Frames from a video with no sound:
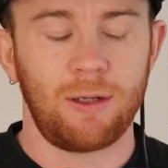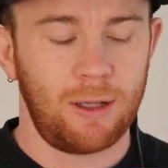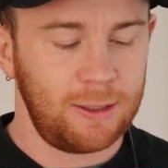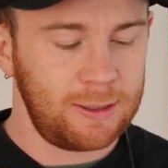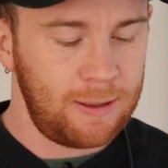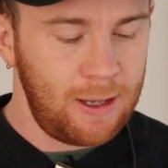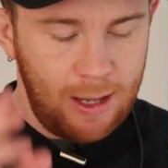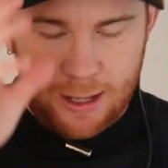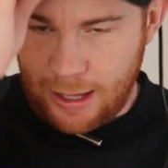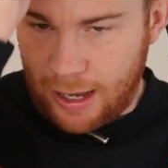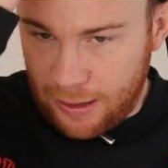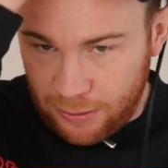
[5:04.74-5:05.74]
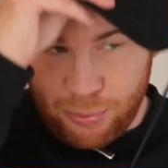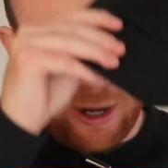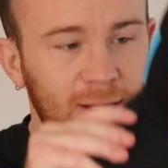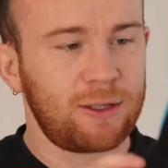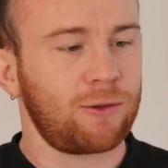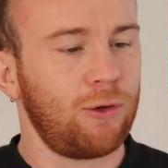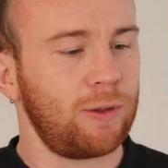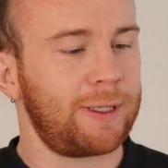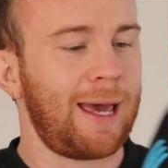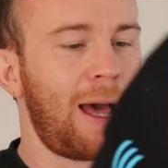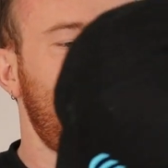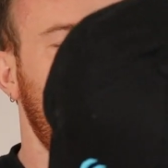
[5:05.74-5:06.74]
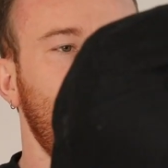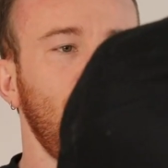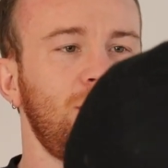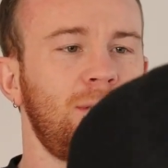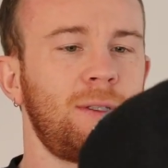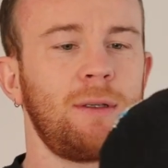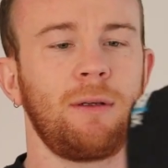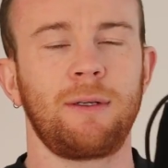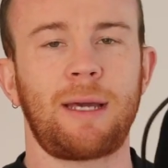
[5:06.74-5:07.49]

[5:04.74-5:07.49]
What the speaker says: dollars. The brand's called Capalux.